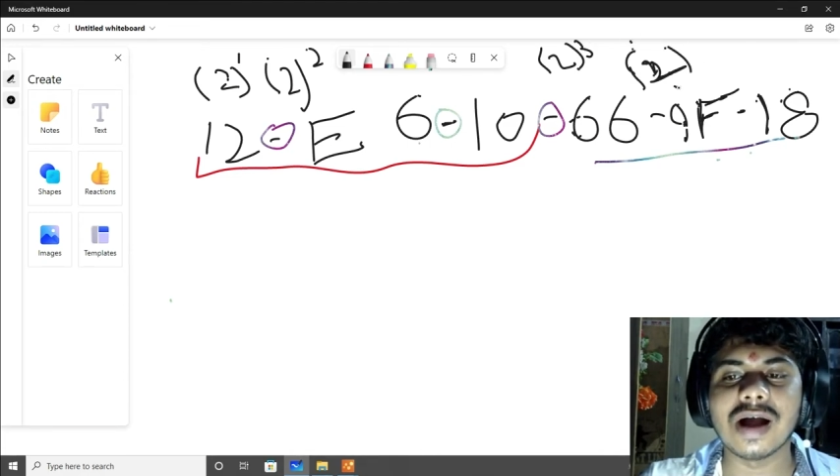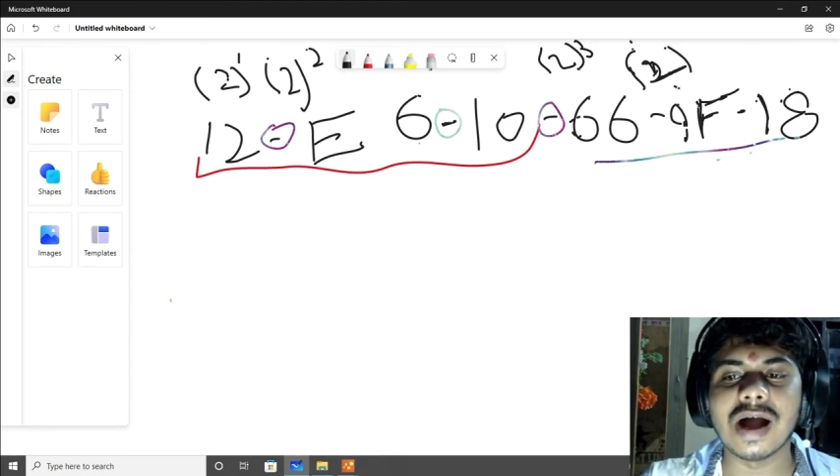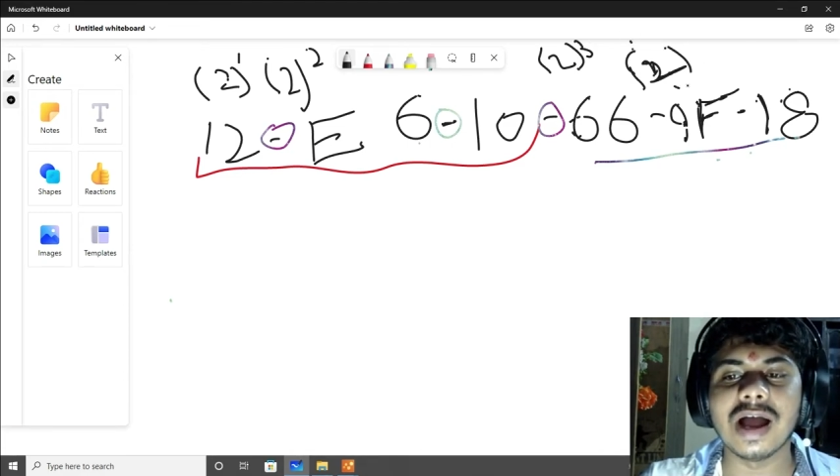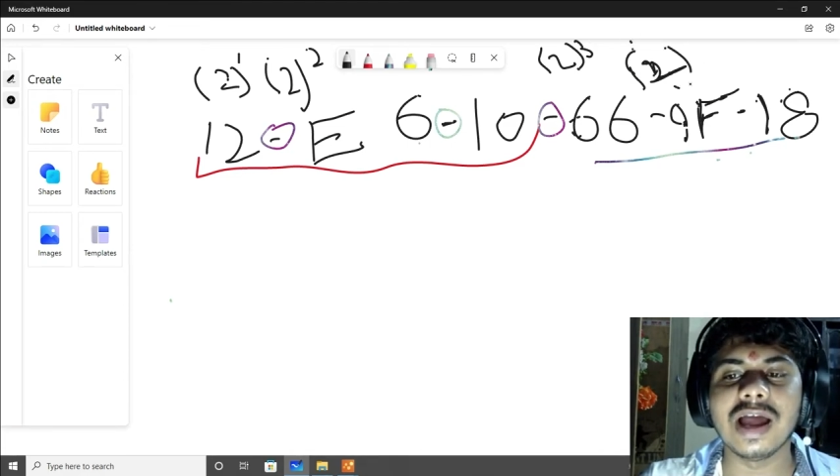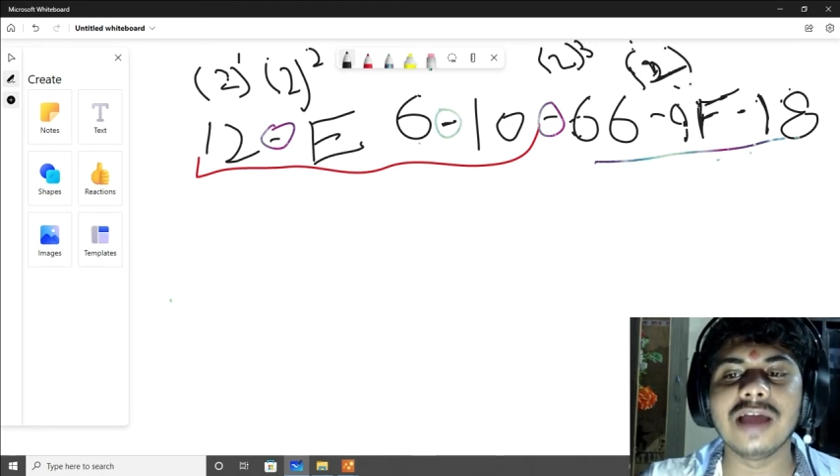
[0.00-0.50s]

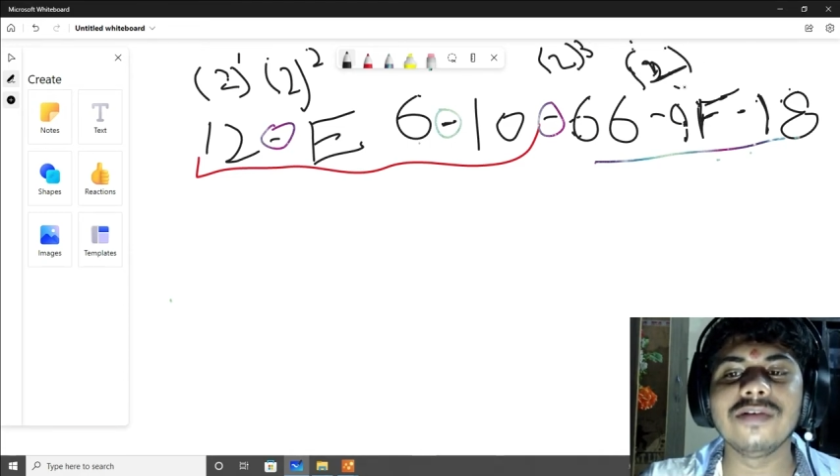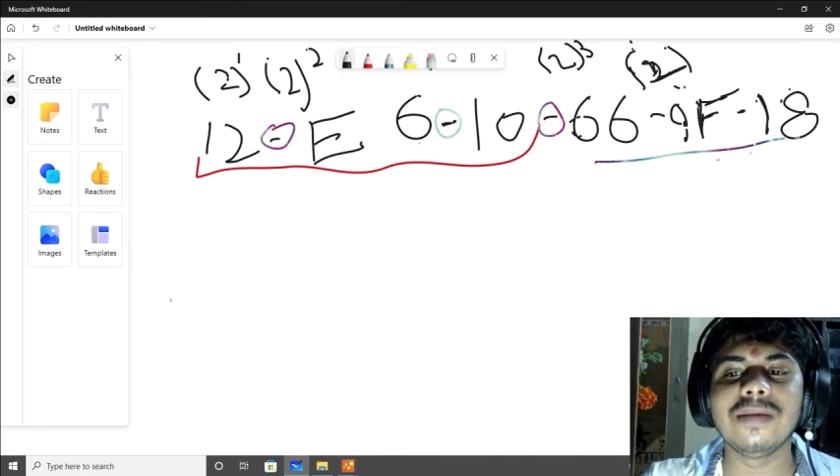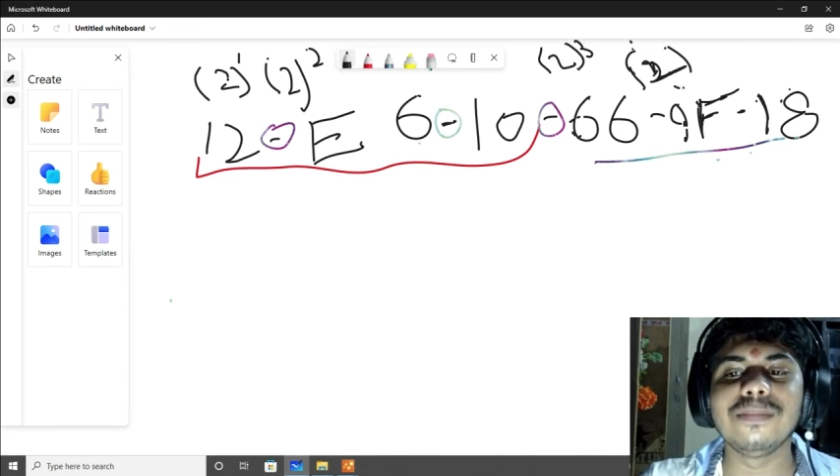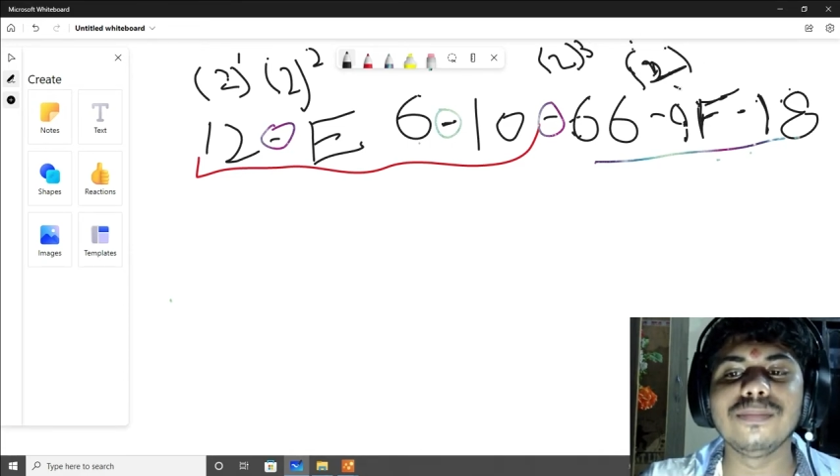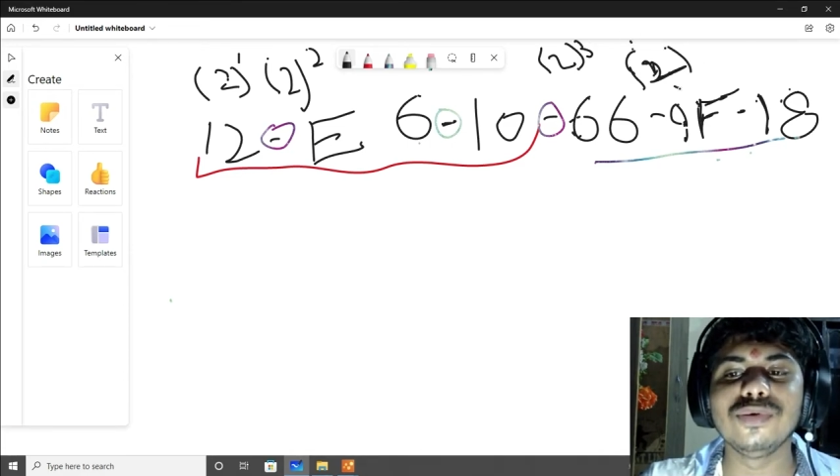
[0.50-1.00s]
I
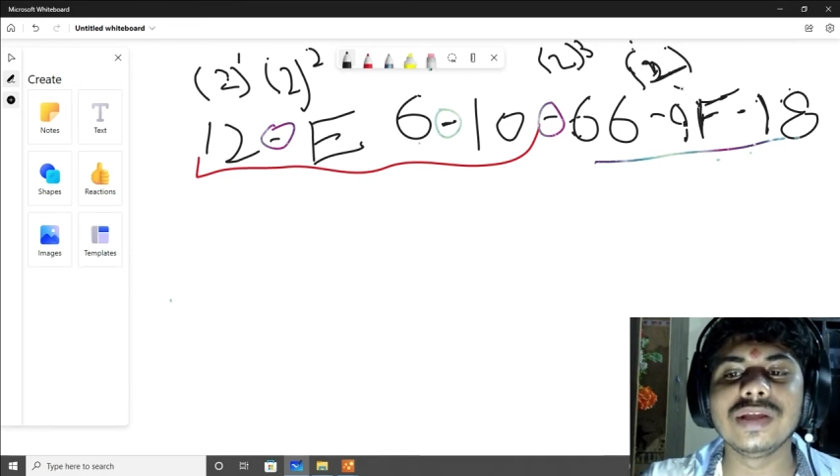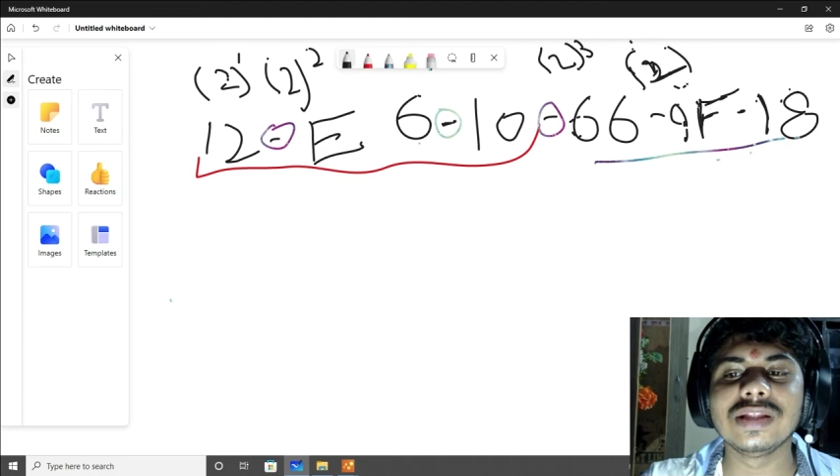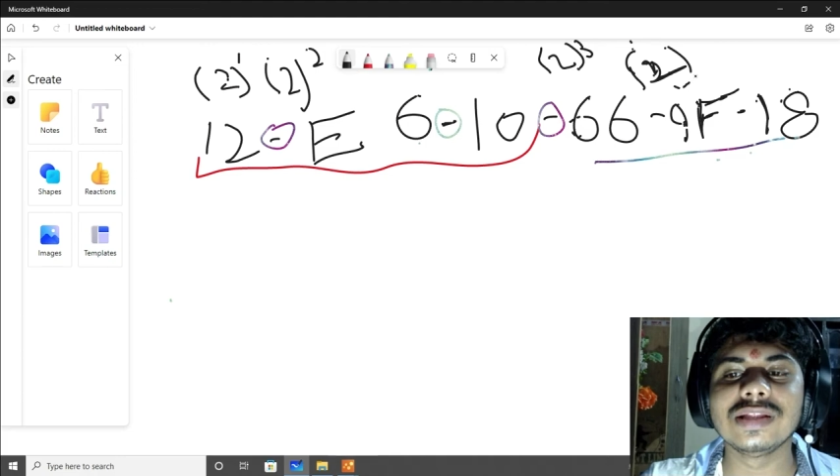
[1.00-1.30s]
am doing